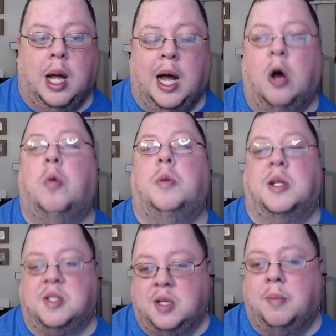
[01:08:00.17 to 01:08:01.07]
I hope
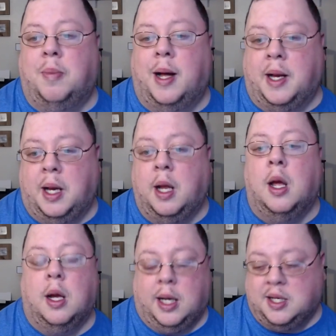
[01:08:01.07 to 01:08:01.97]
that somebody
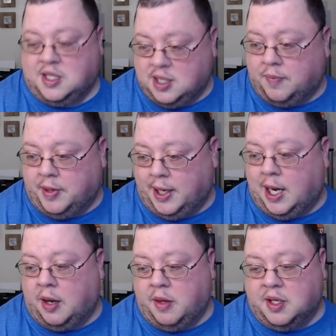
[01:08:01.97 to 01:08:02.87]
gets something
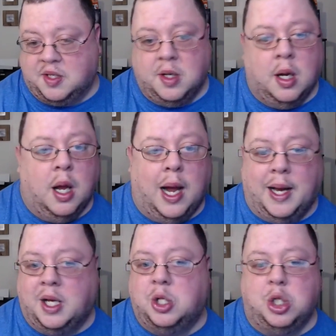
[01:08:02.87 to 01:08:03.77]
out of this
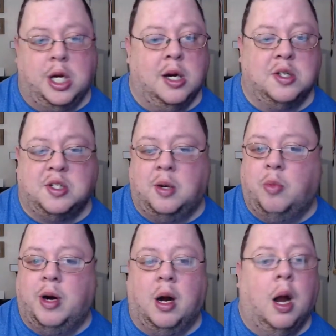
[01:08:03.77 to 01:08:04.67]
and it shares
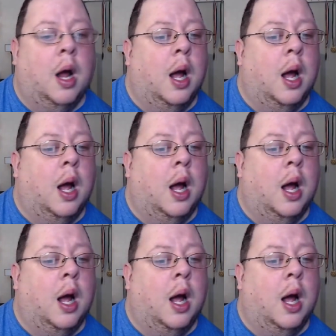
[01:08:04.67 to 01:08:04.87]
somewhere.